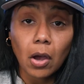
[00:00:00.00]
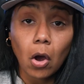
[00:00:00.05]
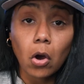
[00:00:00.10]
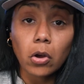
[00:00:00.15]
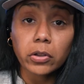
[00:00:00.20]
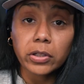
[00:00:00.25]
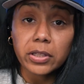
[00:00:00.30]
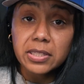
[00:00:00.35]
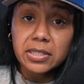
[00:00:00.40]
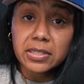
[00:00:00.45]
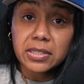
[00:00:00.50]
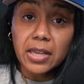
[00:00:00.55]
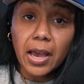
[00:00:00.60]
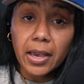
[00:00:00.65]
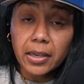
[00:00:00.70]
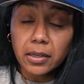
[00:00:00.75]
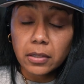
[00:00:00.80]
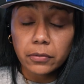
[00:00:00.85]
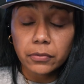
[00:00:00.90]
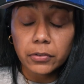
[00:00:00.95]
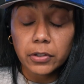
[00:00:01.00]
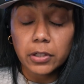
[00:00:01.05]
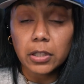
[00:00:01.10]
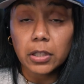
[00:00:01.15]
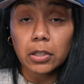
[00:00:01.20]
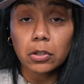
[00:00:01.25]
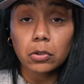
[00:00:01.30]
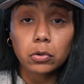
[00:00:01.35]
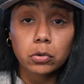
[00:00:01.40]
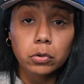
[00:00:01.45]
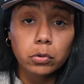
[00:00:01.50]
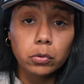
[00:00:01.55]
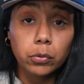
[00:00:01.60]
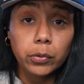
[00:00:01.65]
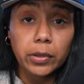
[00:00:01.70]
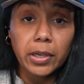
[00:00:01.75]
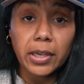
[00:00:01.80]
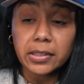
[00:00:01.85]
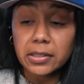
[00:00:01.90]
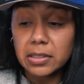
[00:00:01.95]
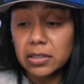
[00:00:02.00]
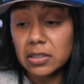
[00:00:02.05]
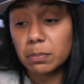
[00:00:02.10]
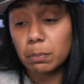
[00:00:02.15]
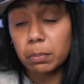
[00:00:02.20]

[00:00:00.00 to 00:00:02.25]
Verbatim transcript: on the side of it, it'll create this